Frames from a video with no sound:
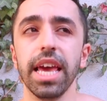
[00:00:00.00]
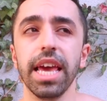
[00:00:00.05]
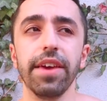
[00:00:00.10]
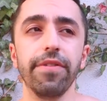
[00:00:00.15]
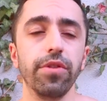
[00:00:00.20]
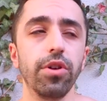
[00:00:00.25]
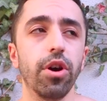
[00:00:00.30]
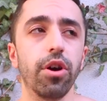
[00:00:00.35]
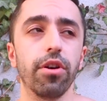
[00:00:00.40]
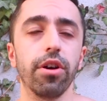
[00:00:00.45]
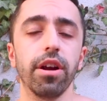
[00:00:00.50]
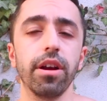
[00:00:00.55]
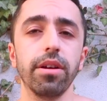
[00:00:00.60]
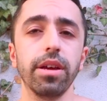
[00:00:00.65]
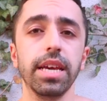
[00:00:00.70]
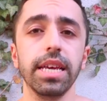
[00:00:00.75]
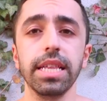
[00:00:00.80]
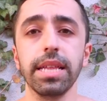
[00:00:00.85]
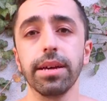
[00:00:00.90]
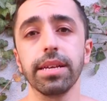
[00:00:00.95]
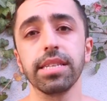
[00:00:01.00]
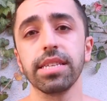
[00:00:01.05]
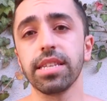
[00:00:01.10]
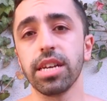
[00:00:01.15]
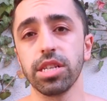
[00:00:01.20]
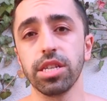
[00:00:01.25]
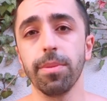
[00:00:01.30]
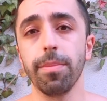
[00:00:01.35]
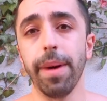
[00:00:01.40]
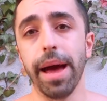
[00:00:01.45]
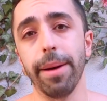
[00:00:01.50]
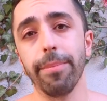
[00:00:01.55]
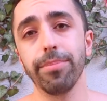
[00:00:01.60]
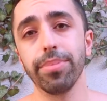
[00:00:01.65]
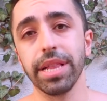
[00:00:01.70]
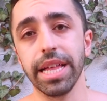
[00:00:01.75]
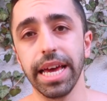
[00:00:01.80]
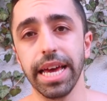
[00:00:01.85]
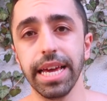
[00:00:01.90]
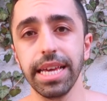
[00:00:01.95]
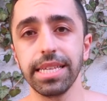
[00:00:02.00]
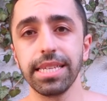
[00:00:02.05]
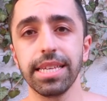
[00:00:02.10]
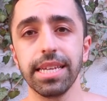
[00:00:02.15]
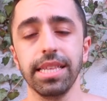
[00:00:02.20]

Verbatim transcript: if you are in a, such a bad place